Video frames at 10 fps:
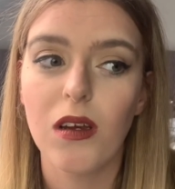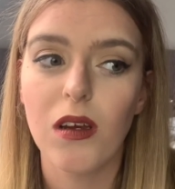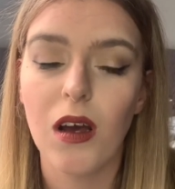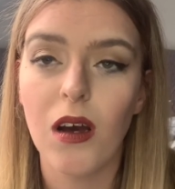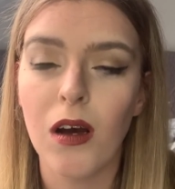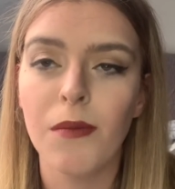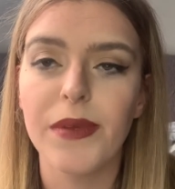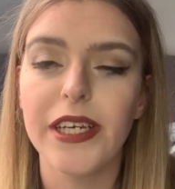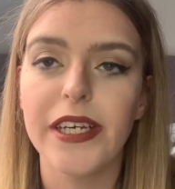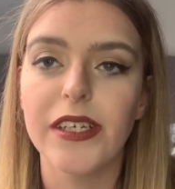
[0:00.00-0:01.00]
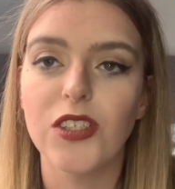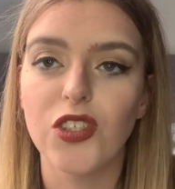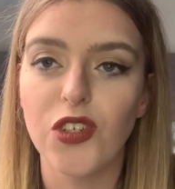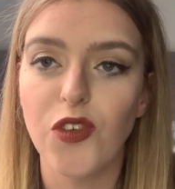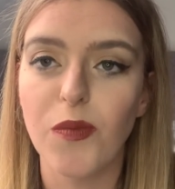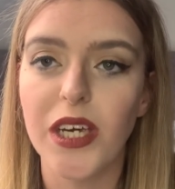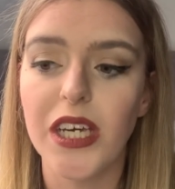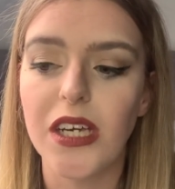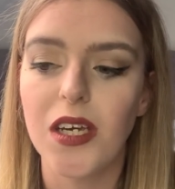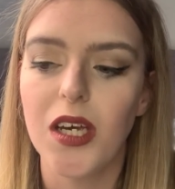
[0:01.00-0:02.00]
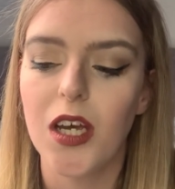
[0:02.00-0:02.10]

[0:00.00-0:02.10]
calm me and soothe me,